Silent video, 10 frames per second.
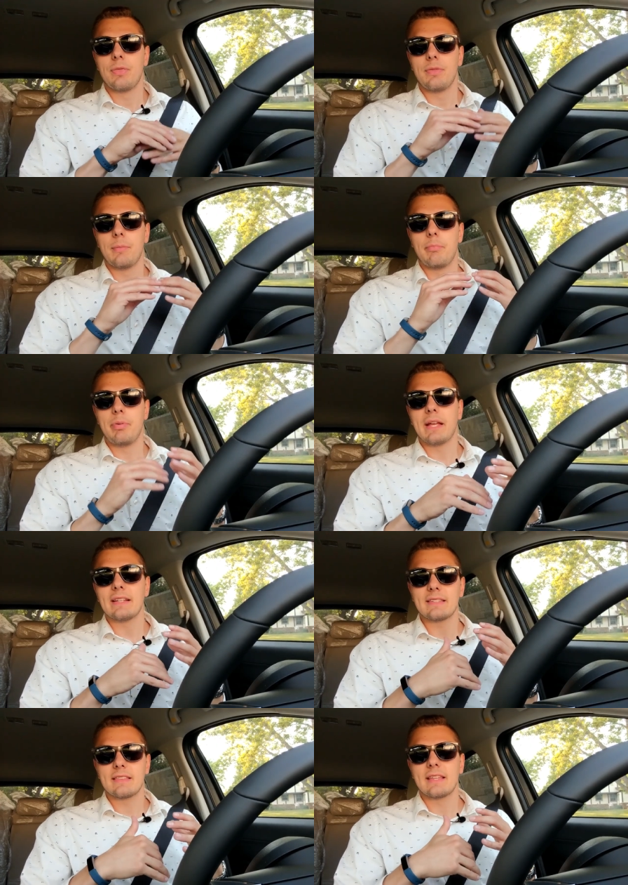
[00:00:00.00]
The
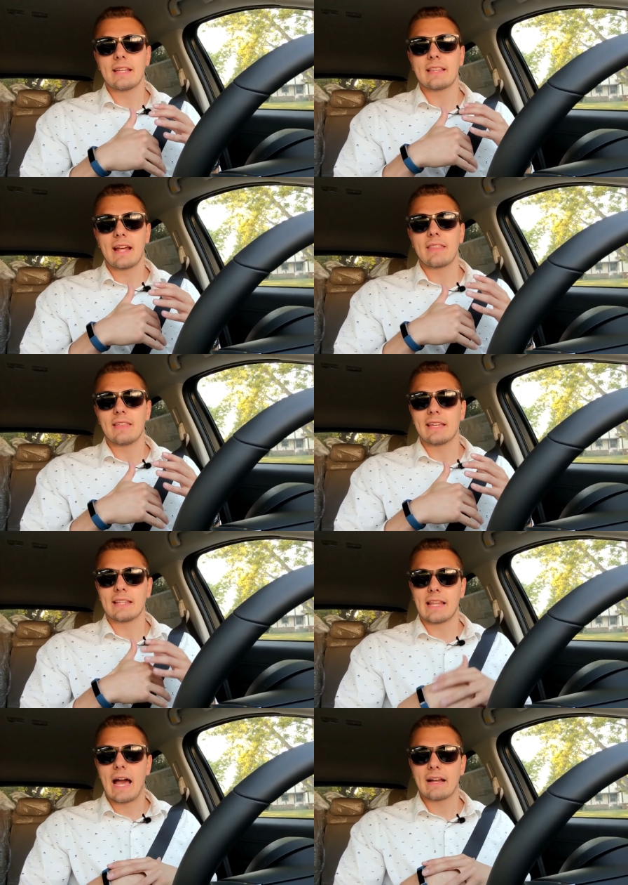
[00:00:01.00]
biggest thing that I think
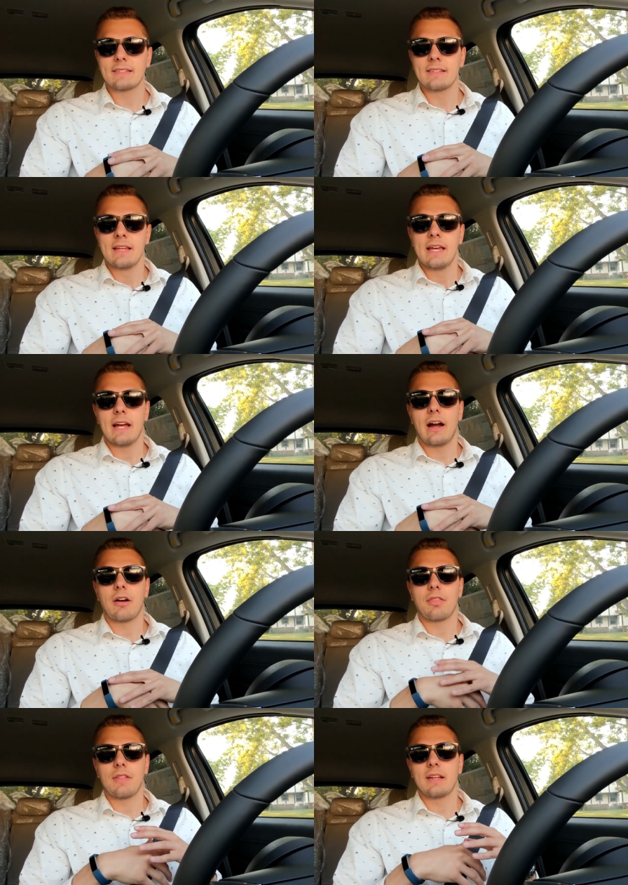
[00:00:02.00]
it lacks
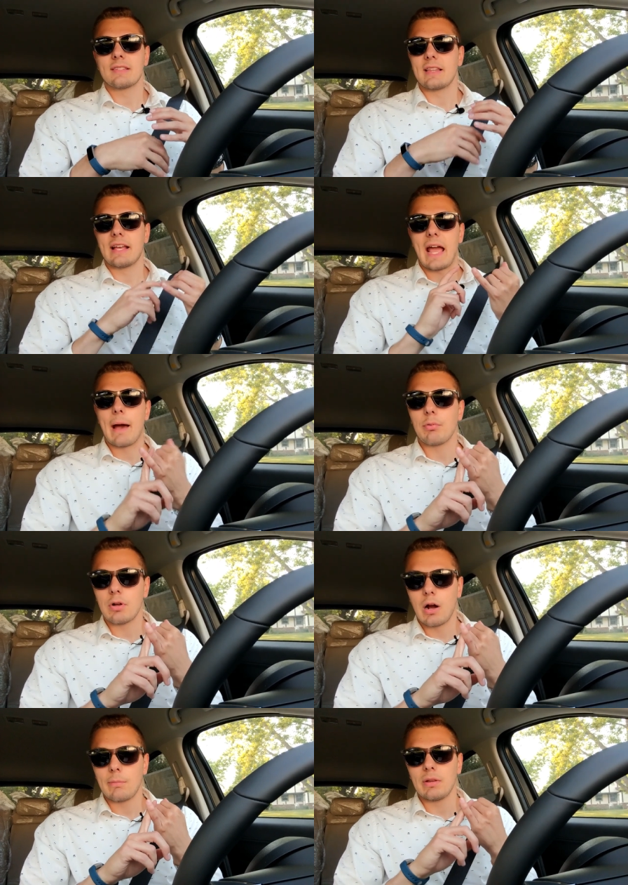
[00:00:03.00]
are things like Apple
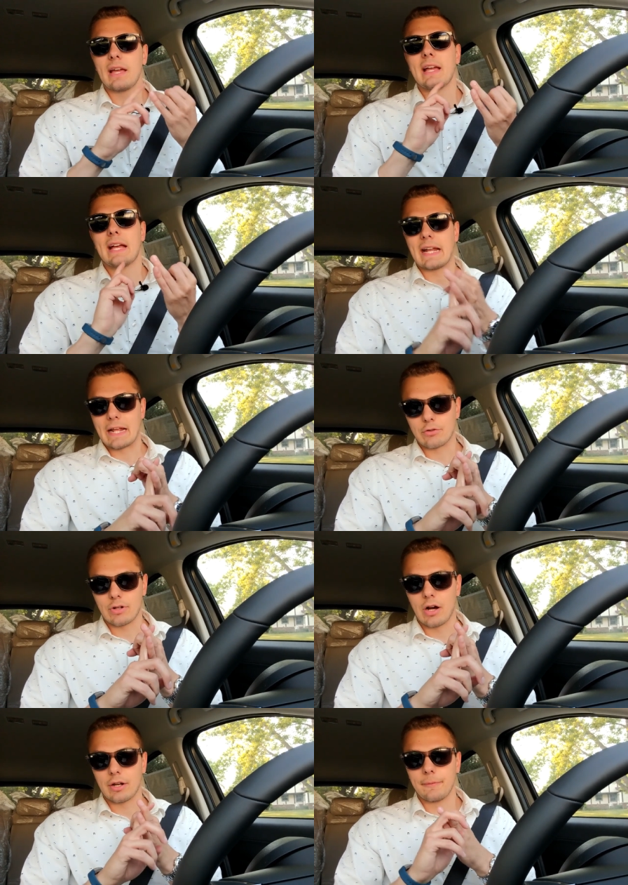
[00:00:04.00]
CarPlay and
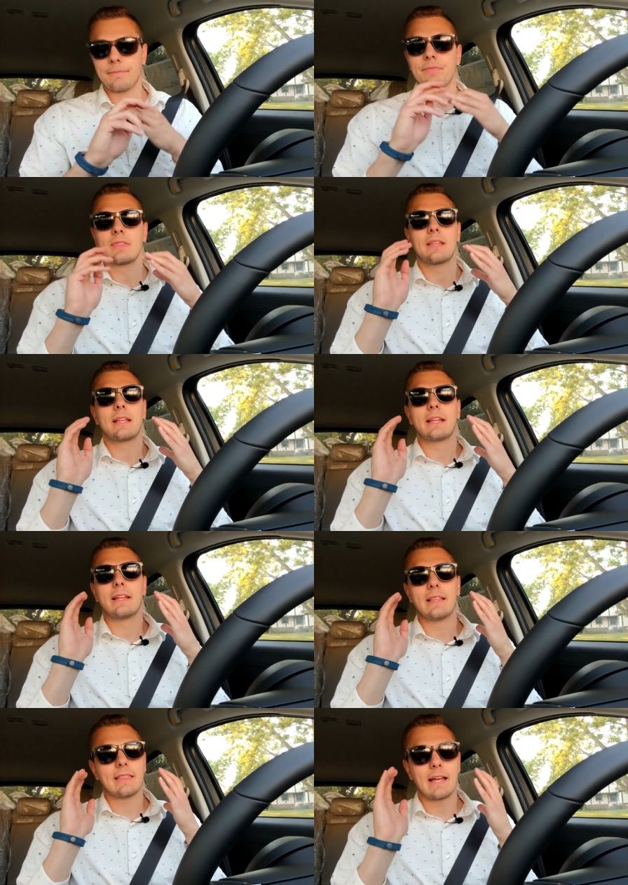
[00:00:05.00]
Android Auto
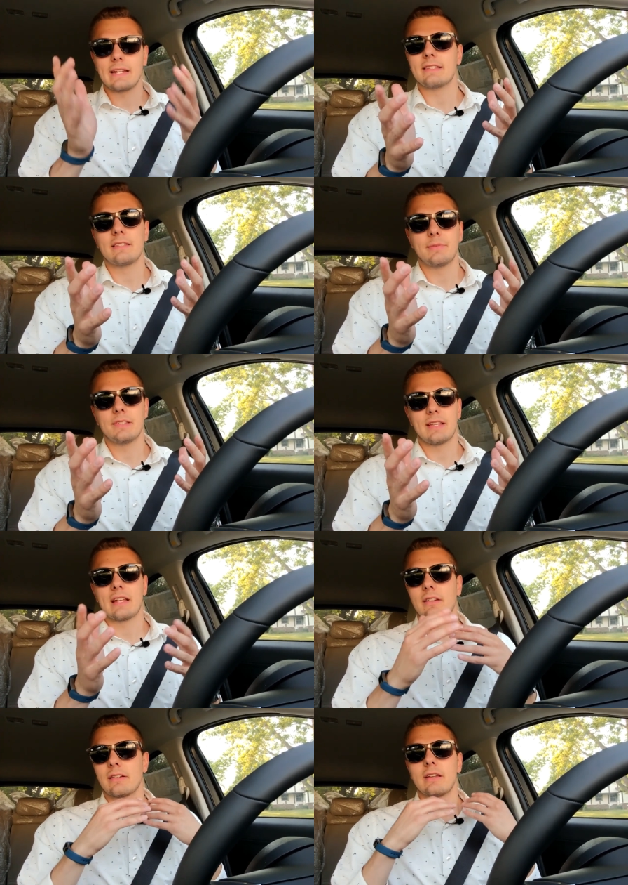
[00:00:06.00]
that needs to be
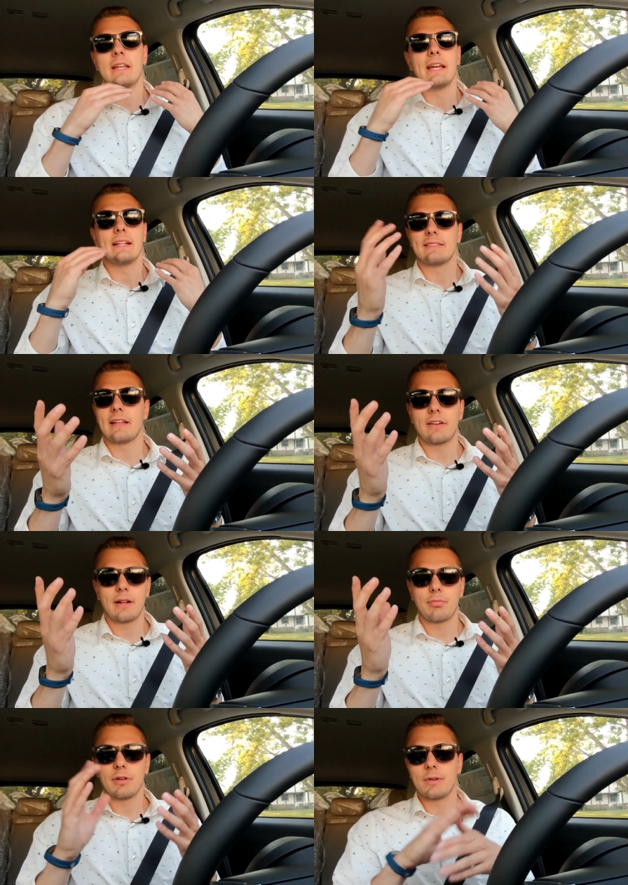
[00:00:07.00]
standard. It's standard
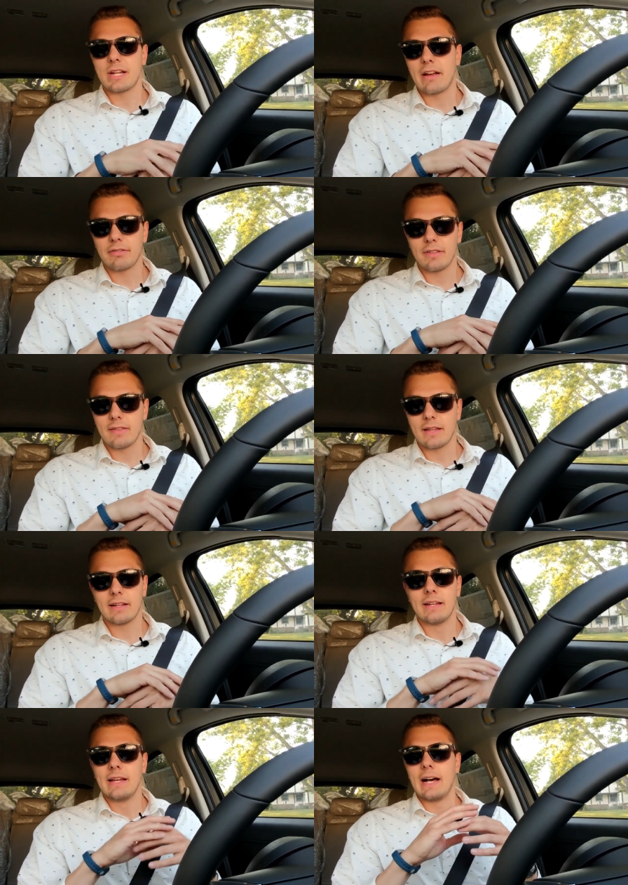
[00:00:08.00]
on pretty much
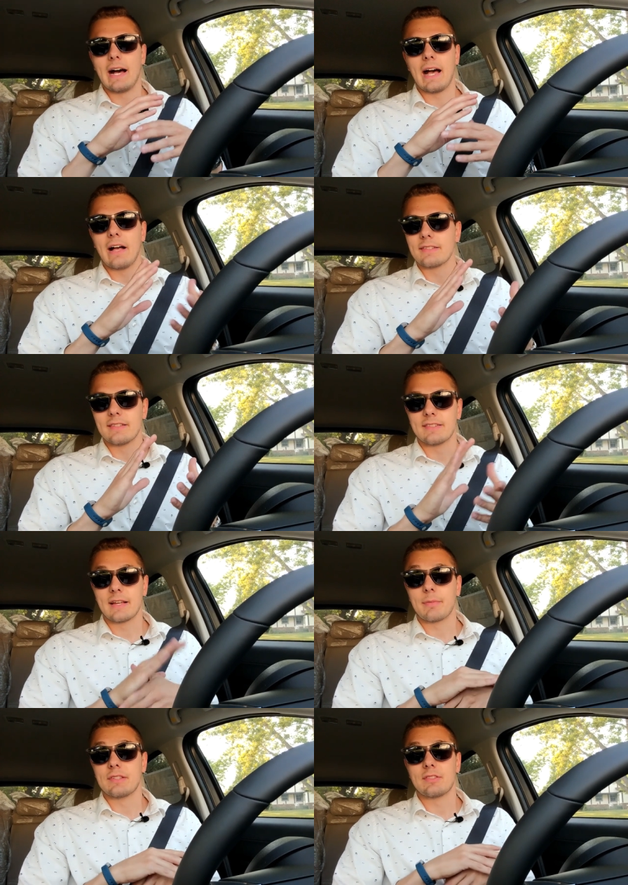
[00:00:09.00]
everything uh, else in the
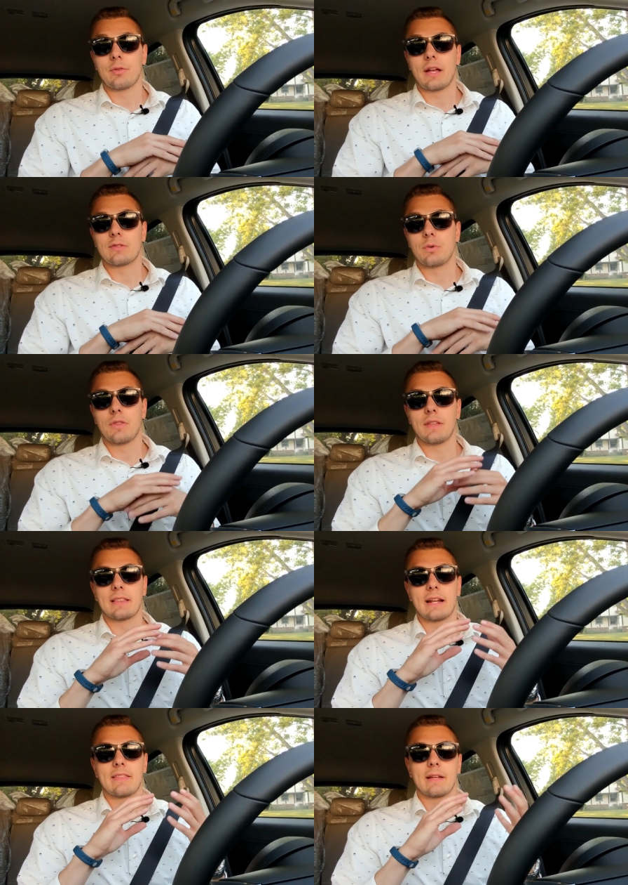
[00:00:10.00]
segment, so that's one thing
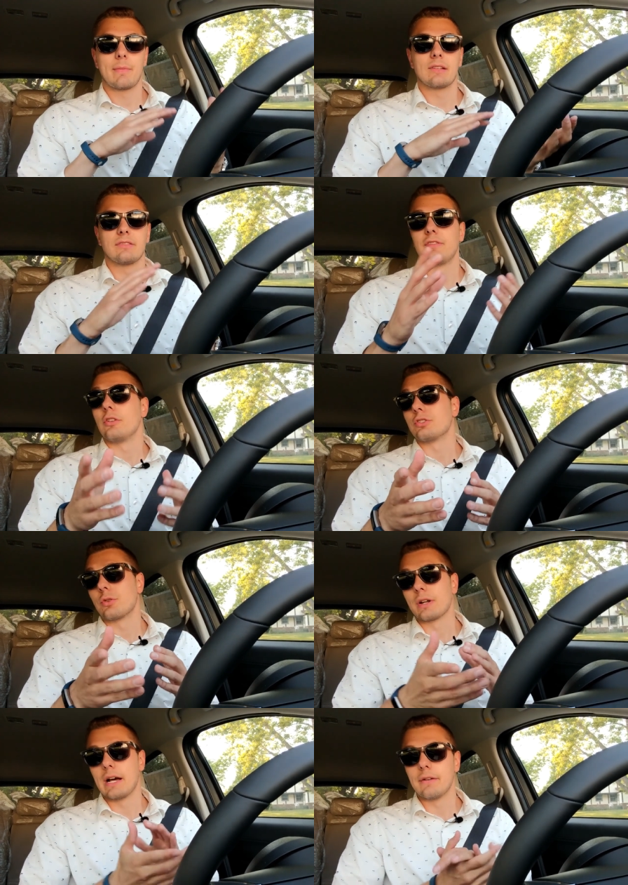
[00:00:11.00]
that I think Mazda falls
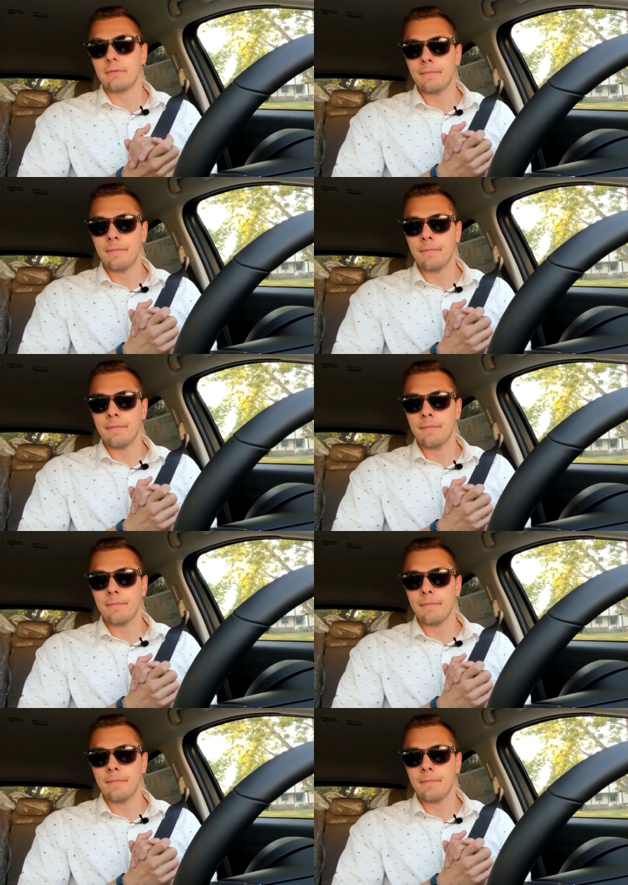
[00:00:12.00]
short on.